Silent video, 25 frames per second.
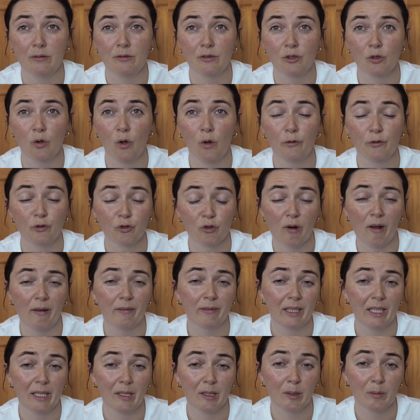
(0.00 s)
sort of
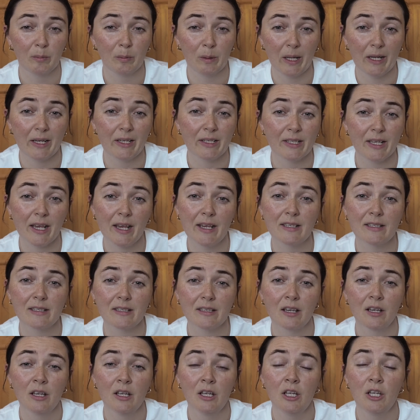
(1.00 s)
traveling
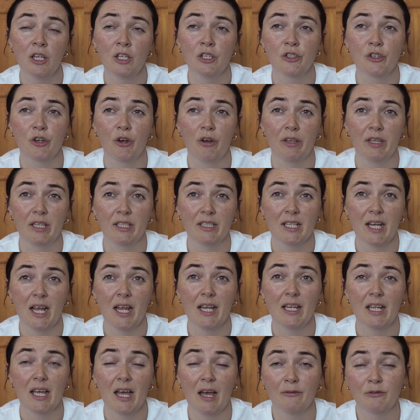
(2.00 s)
places during the
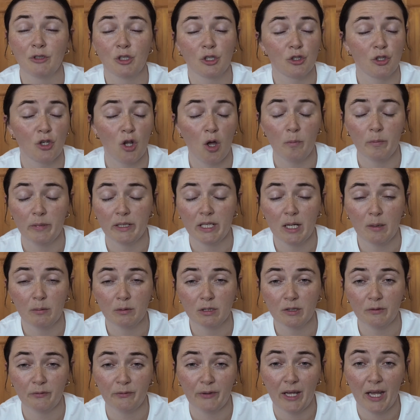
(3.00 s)
day, I've just not been able
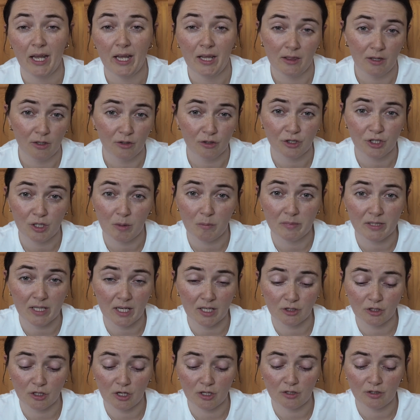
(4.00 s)
to fit in those gym
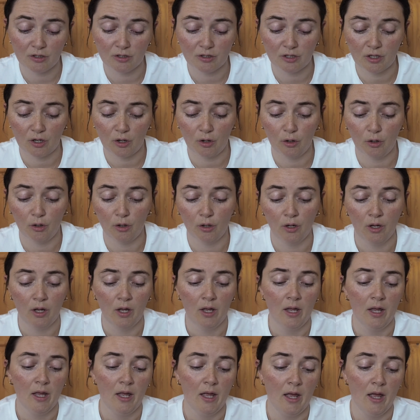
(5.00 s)
sessions. So
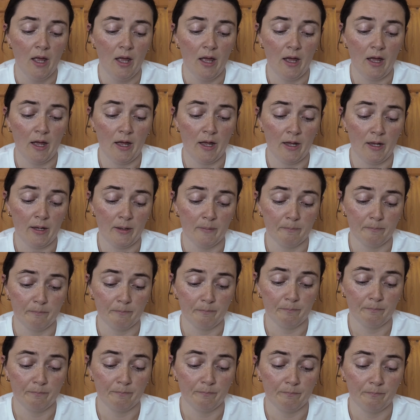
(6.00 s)

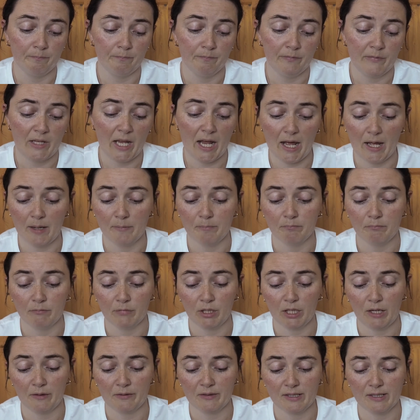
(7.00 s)
I'm
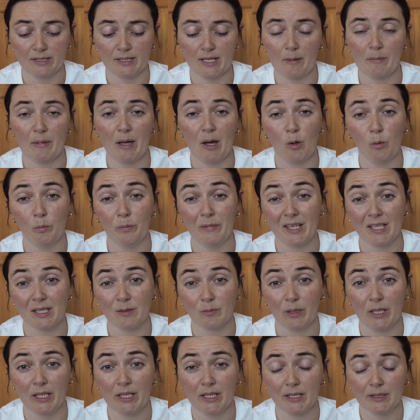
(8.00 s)
gonna have to step that up
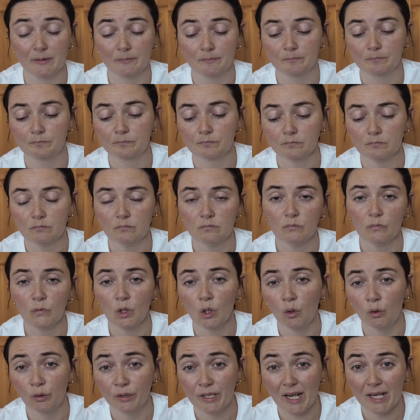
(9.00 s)
this week,
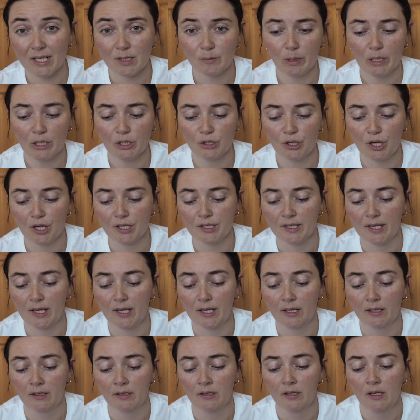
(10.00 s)
or next week should I
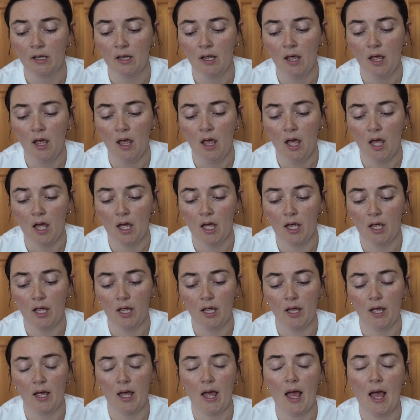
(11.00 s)
say.
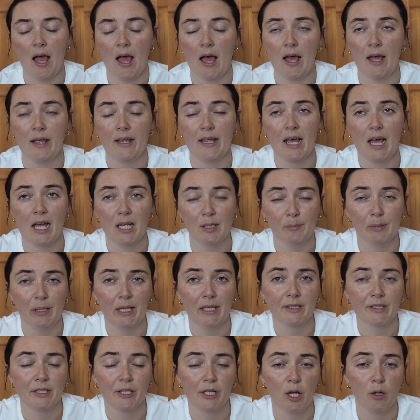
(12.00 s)
I had
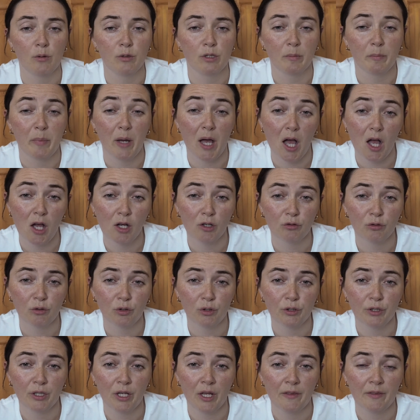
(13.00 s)
planned to go to park
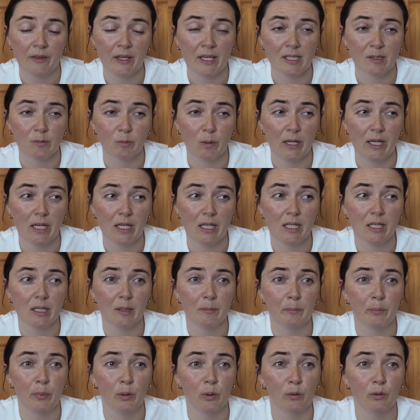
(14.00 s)
run this week,
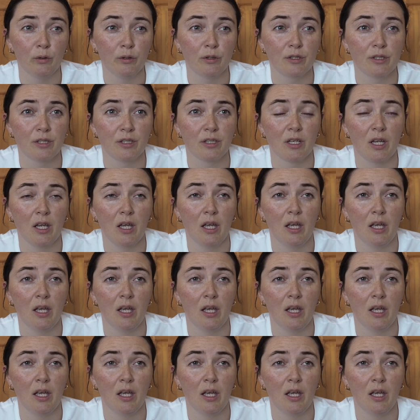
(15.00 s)
but